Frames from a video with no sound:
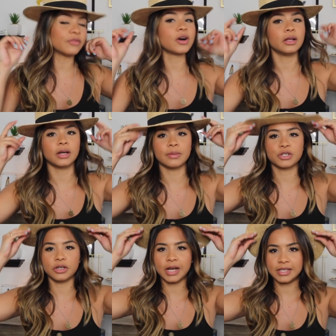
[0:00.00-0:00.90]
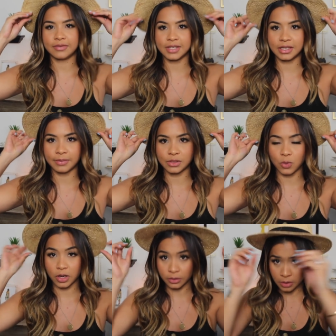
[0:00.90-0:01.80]
of color, I'm sure you guys have seen them as
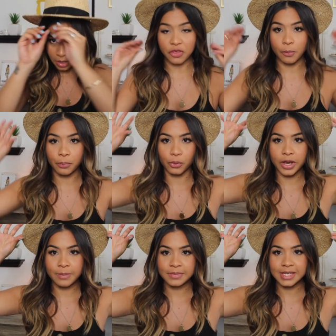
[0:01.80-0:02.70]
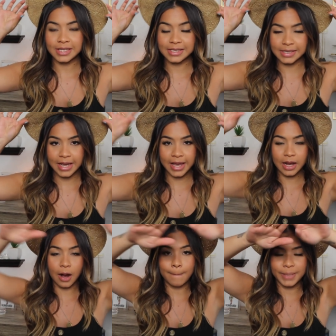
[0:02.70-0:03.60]
well, the brims
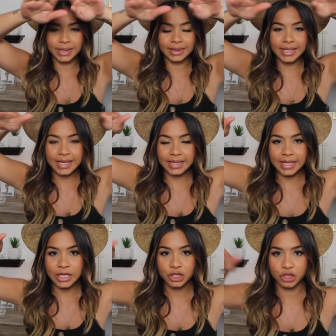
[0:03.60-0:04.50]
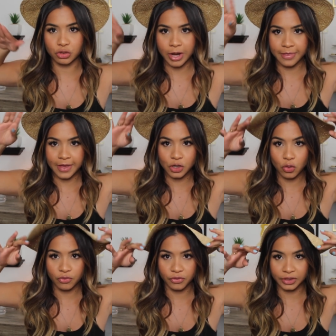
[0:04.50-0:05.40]
stay completely straight. They
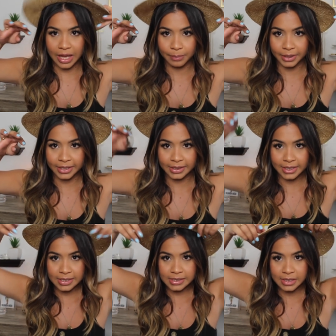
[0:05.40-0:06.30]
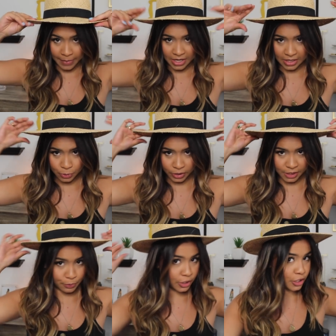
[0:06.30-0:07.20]
don't flop like this. I mean, this one
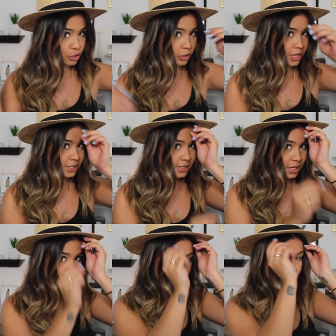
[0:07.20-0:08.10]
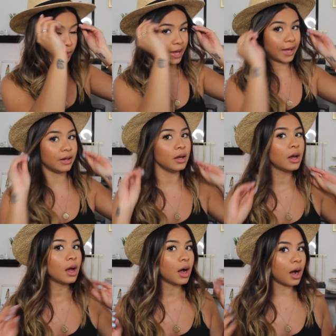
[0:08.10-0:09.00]
is pretty straight. It's not too bad.
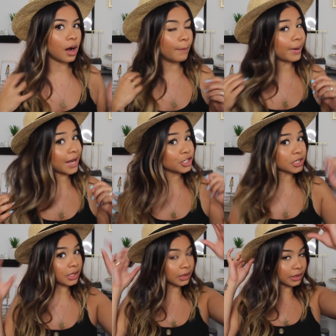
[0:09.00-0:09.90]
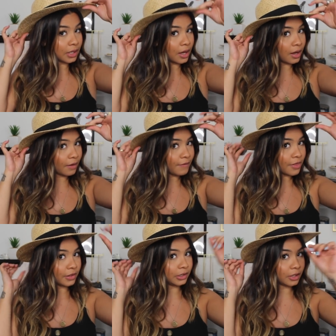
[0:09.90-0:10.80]
But I just
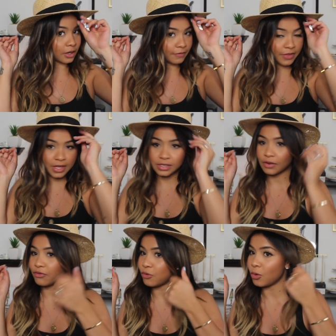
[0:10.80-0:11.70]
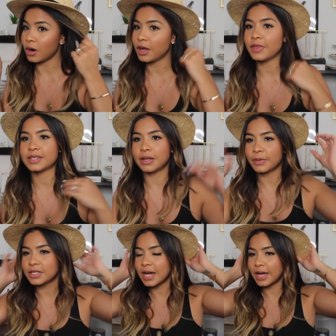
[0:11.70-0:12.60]
love the look of this for the
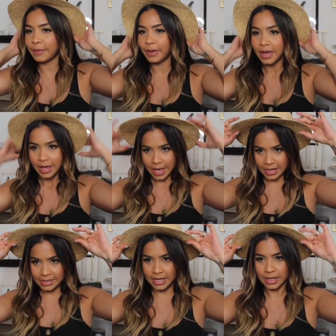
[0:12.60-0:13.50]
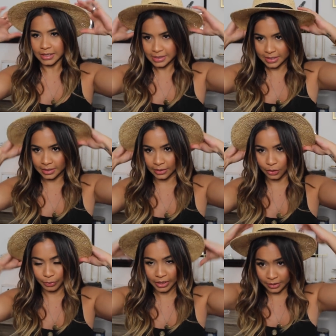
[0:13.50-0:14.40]
summertime, and it's honestly a
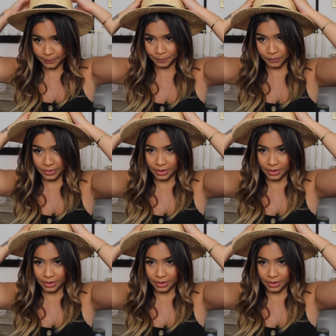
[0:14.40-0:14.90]
little bit